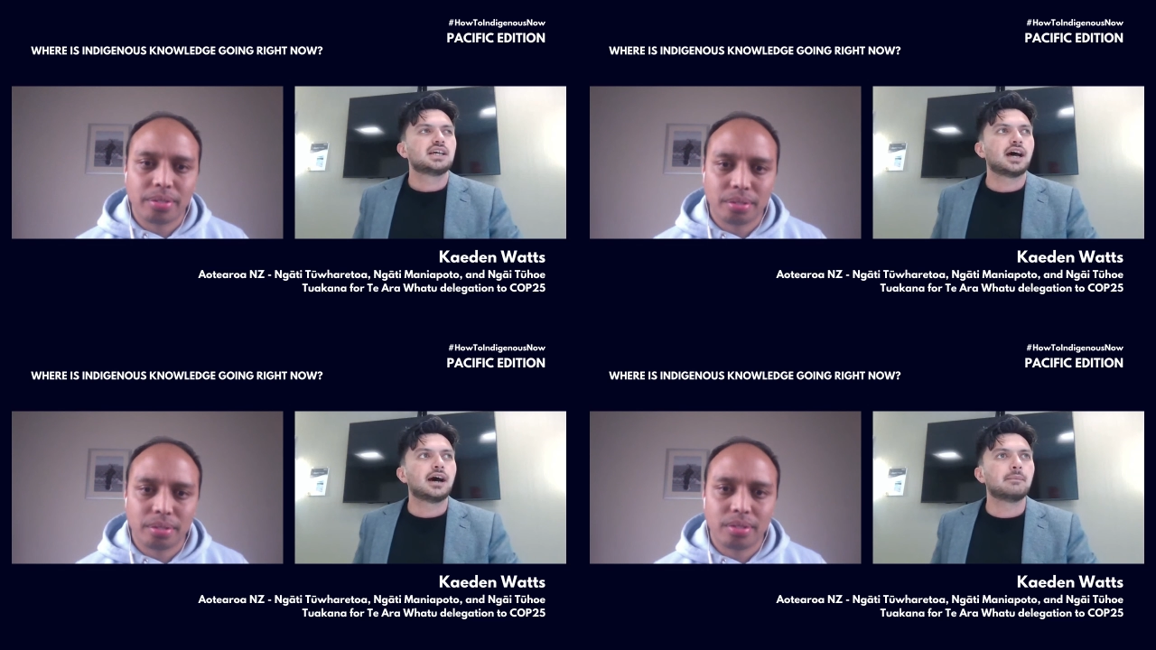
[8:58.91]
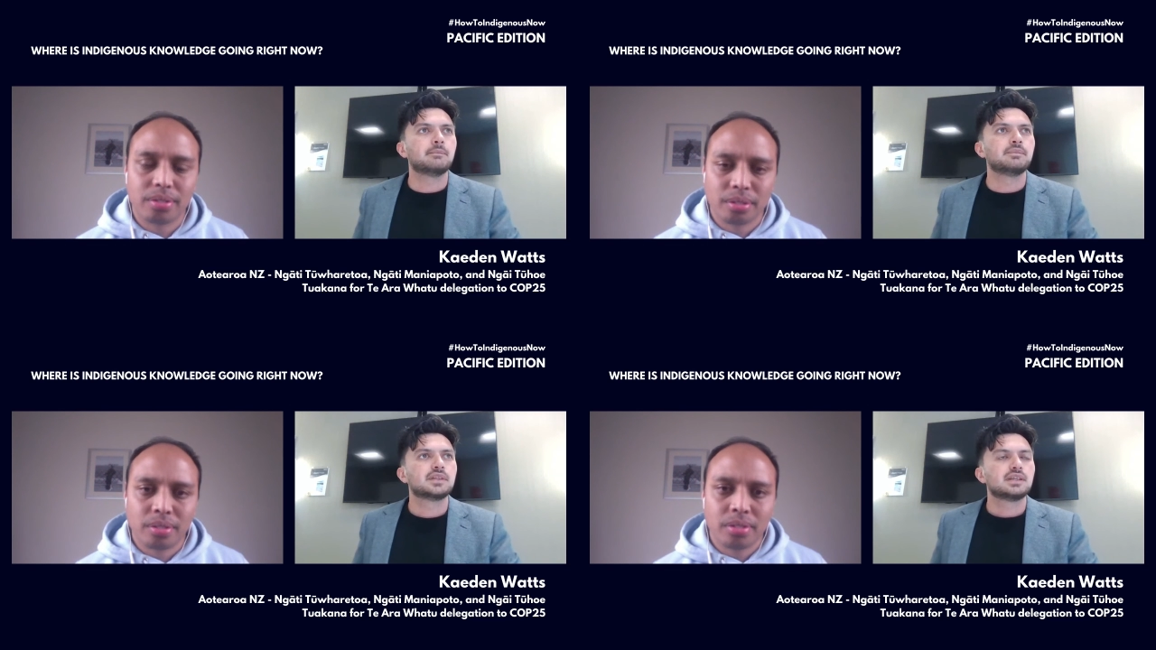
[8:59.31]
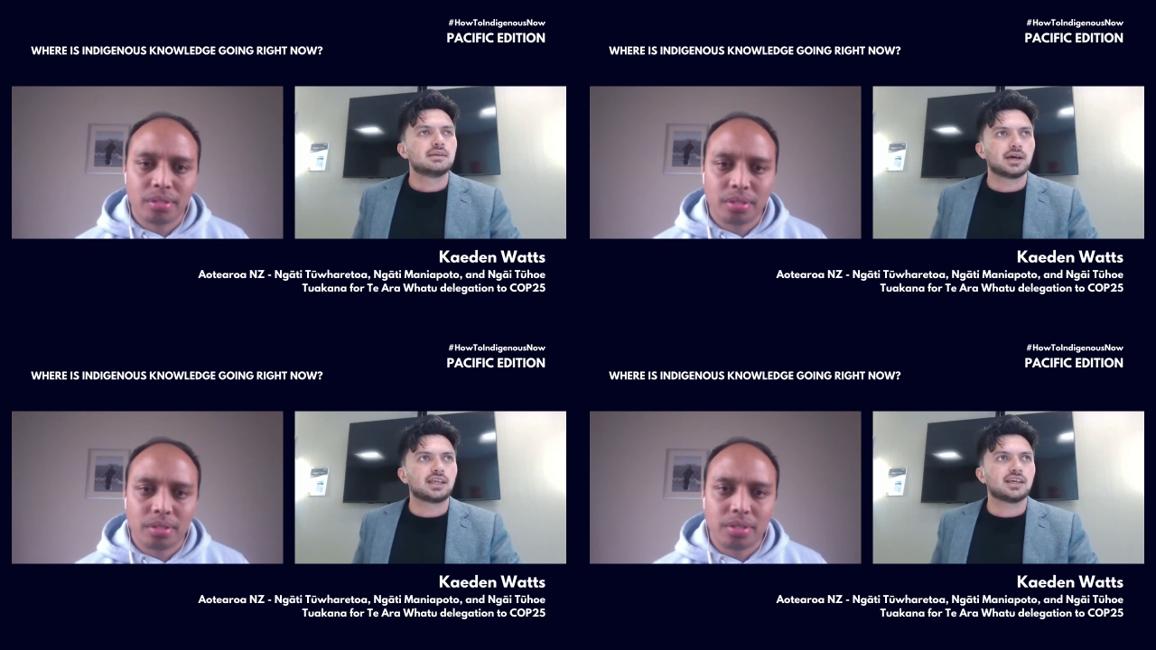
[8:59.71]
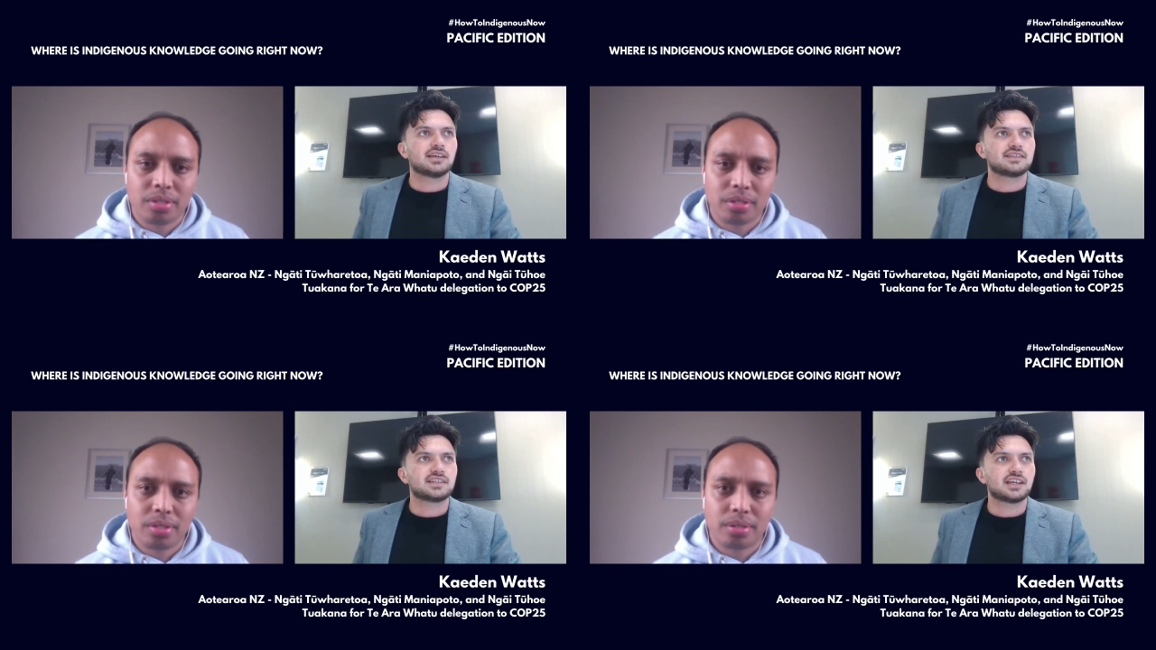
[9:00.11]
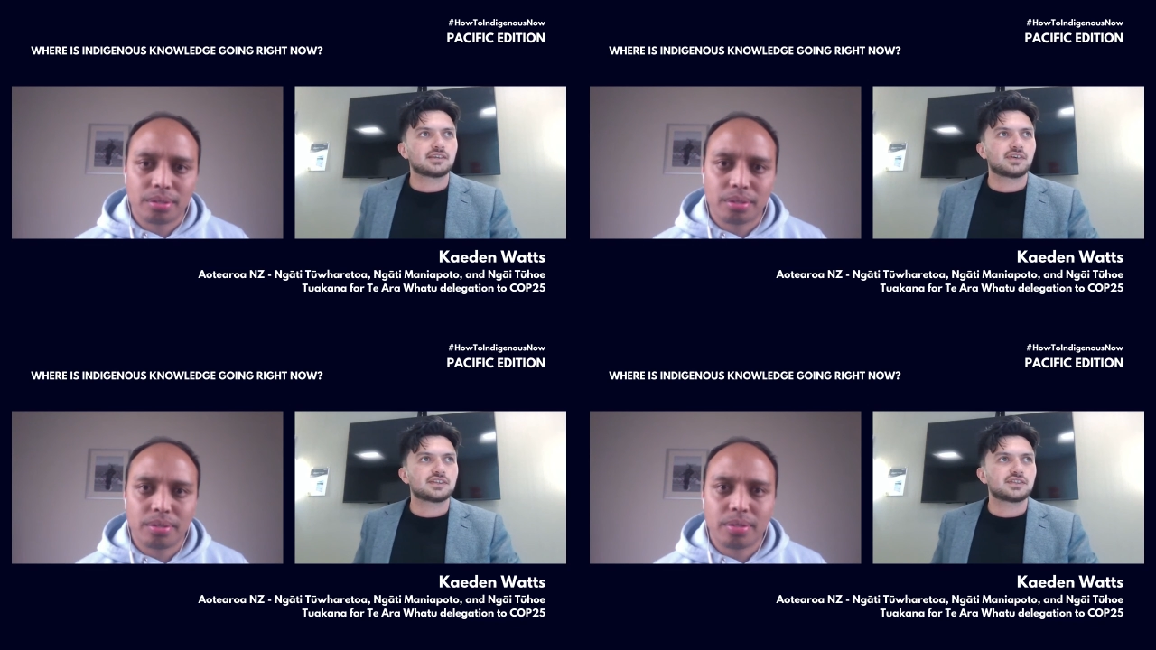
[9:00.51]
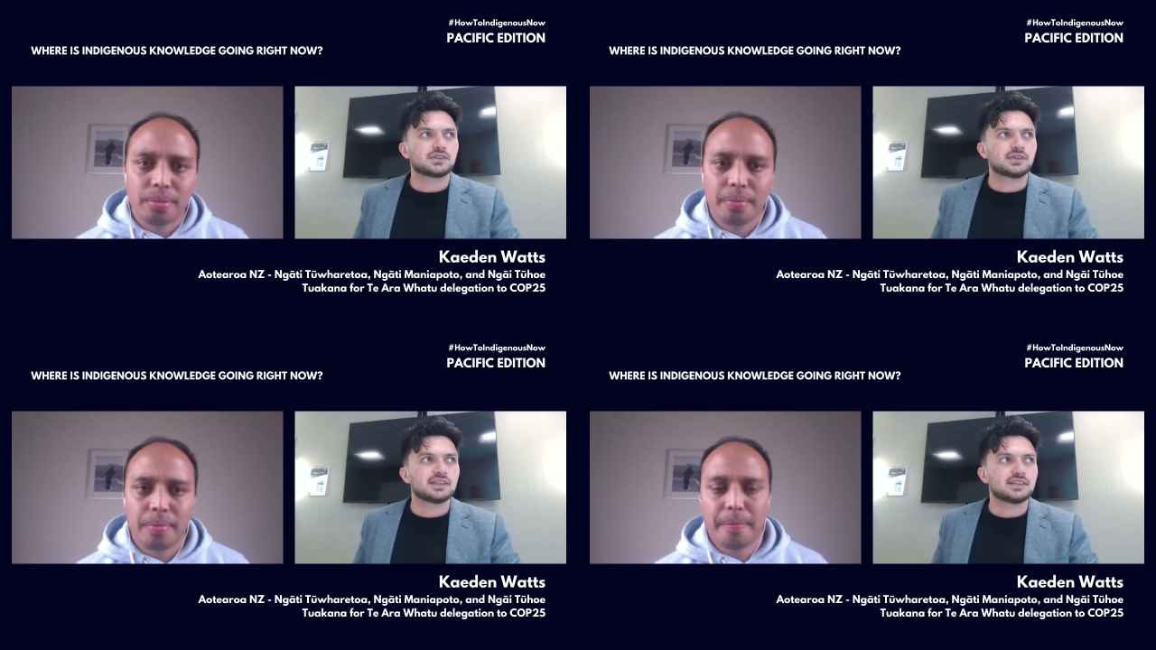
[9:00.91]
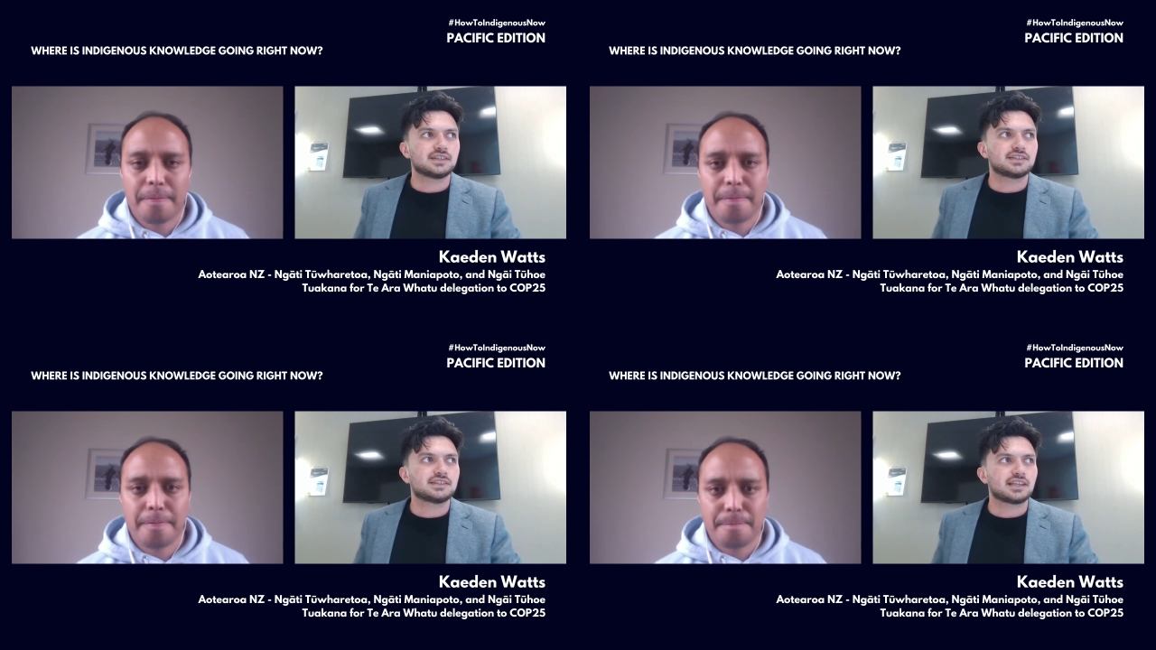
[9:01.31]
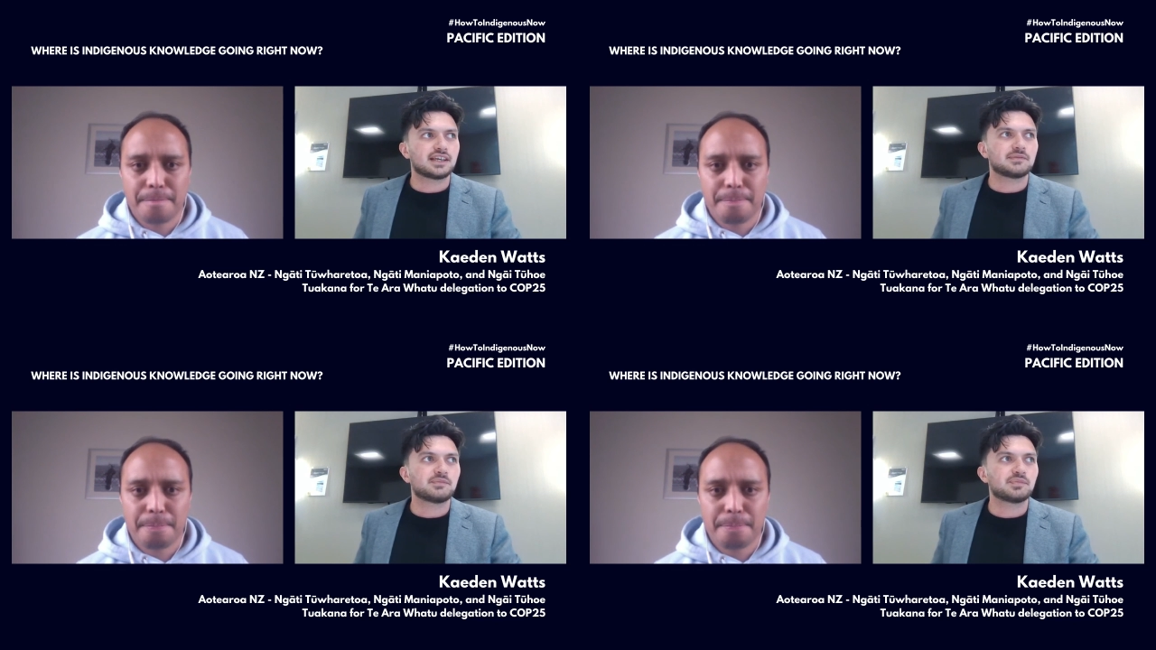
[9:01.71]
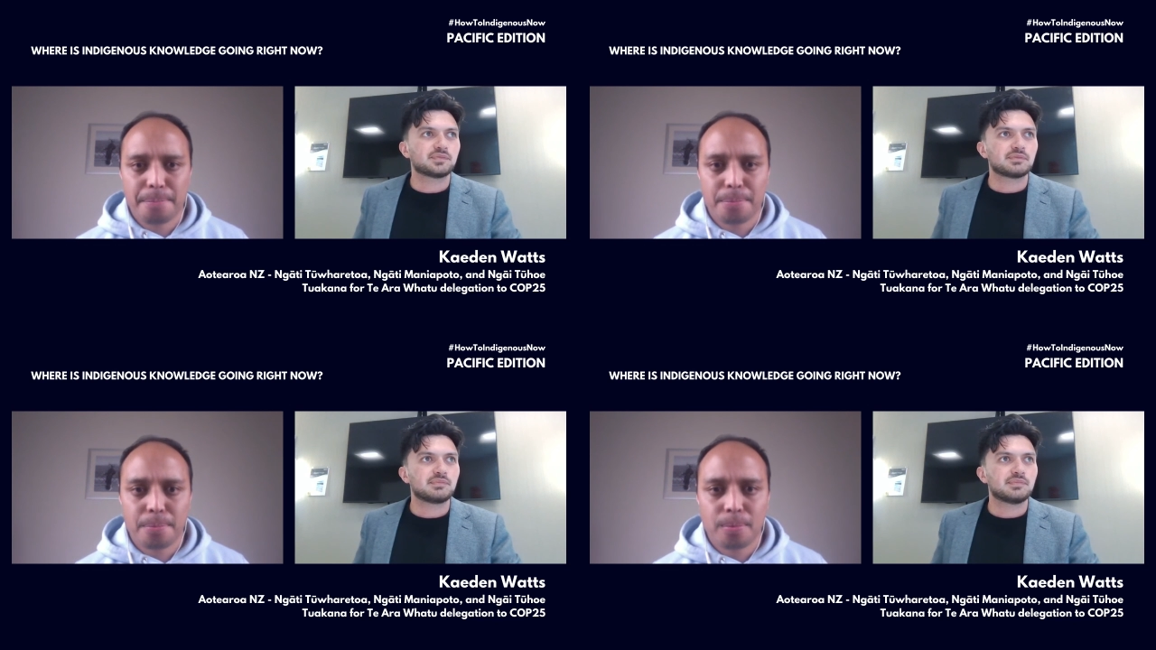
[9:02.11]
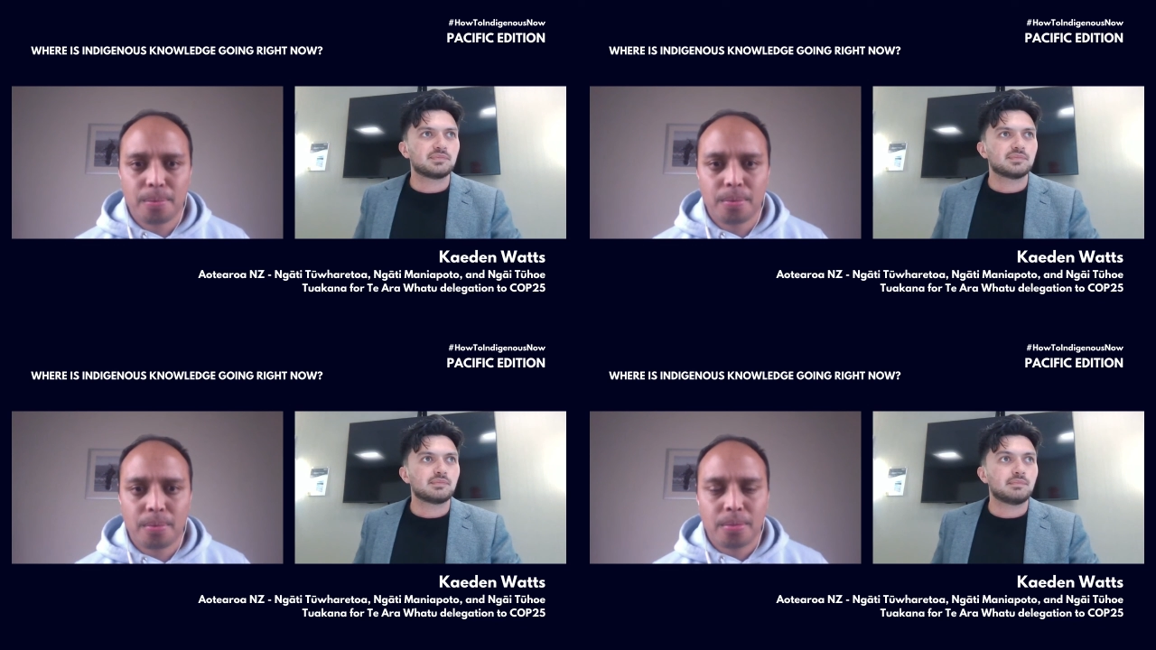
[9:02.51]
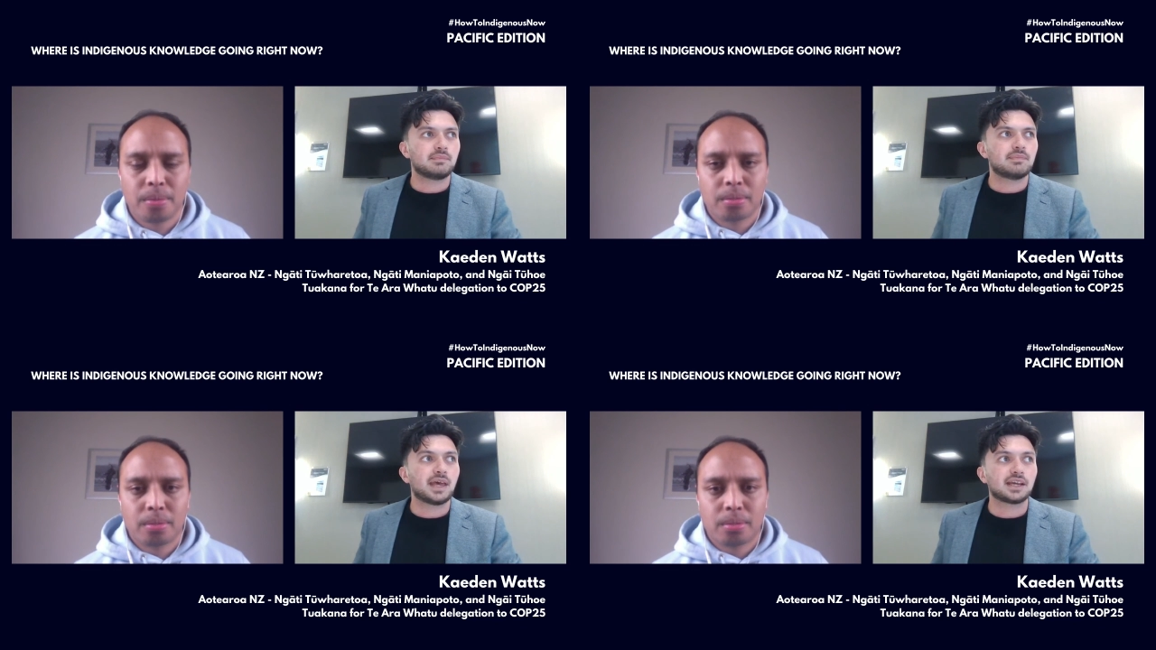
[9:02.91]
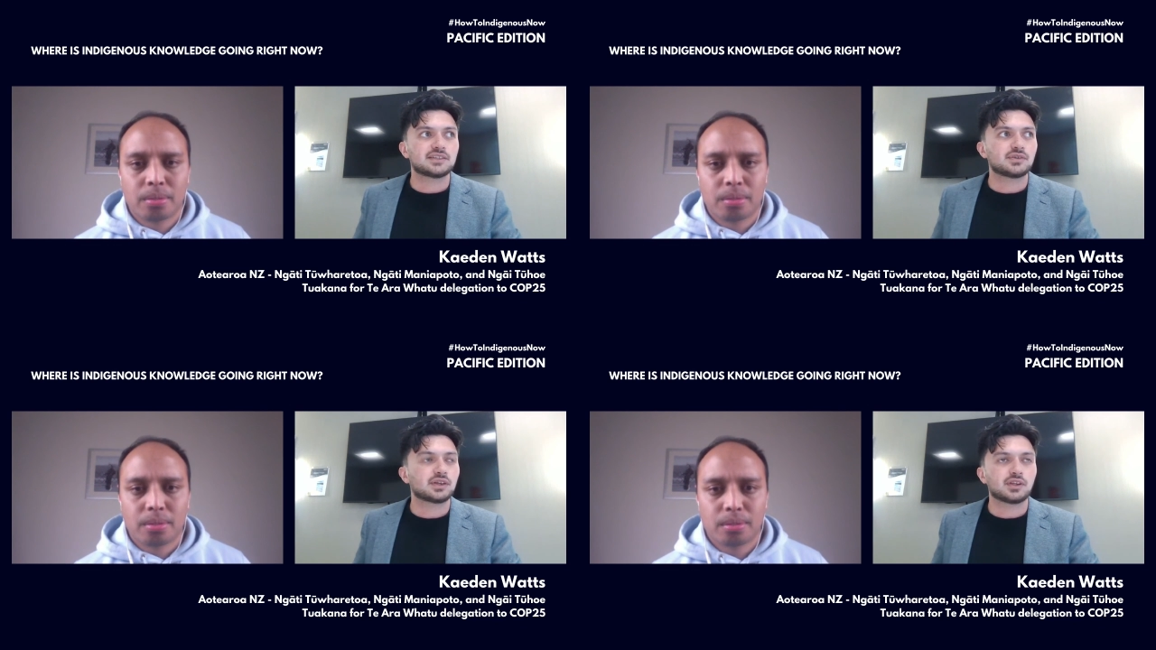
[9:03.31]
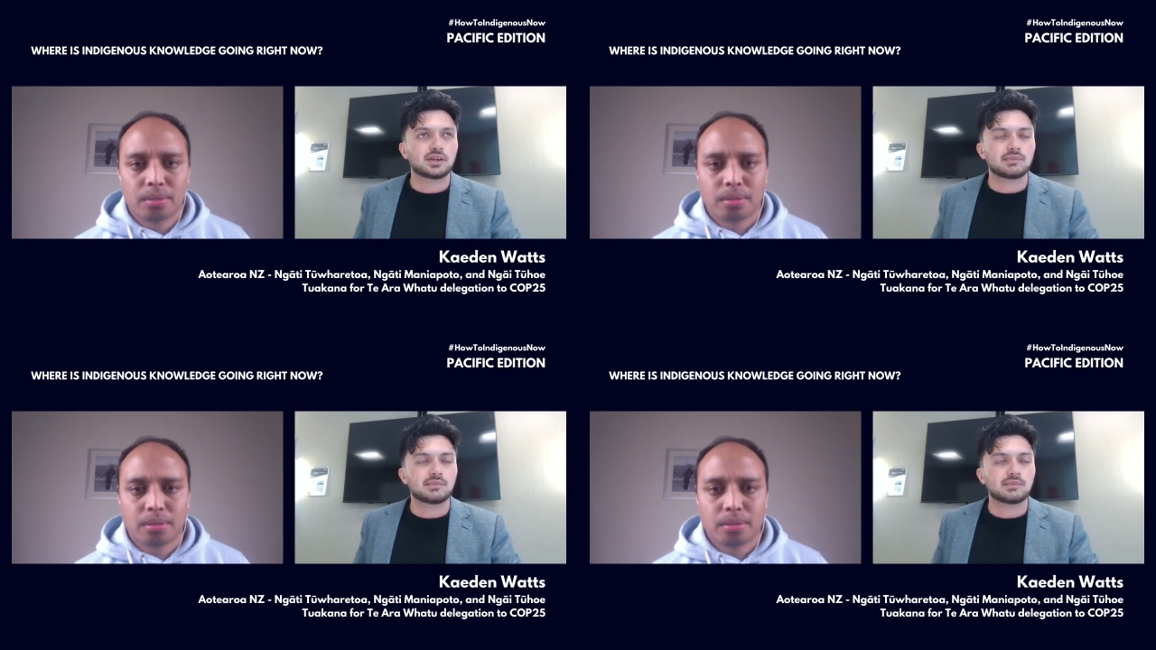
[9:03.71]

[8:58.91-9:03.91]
Speaker 1: Um, but yeah, Te Fatu is um, back doing a lot of